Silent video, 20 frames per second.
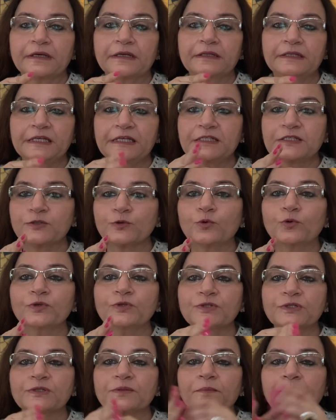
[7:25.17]
these
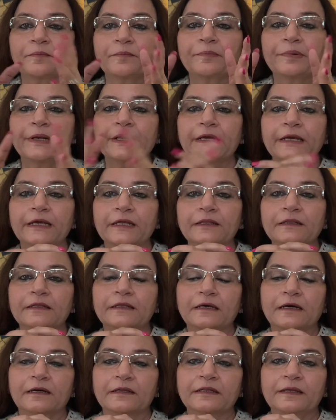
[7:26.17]
nodes bring in
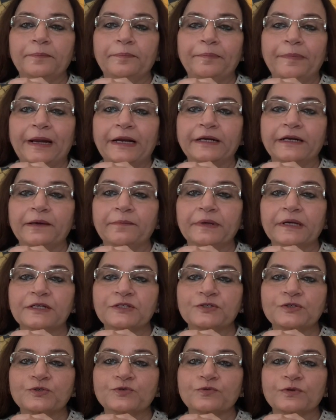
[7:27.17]
the pandemic
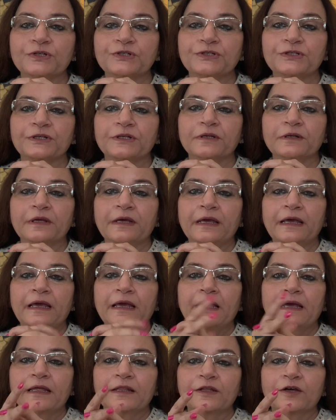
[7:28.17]
situation,
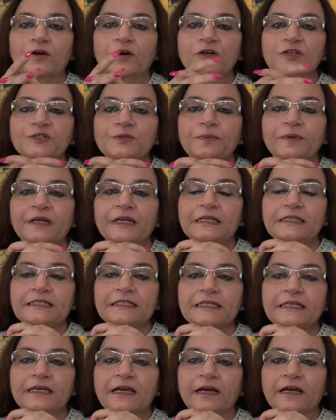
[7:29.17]
the
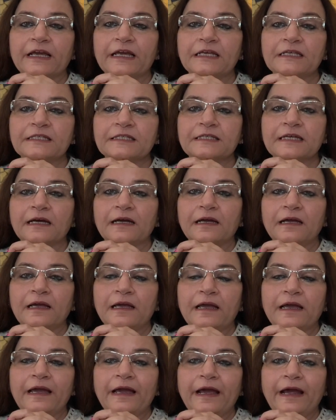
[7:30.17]
conspiracy against the
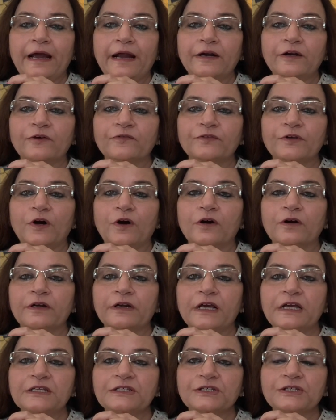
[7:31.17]
head of the
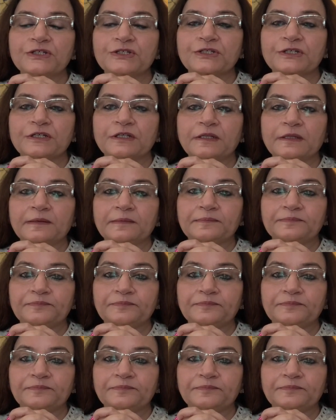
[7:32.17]
organization,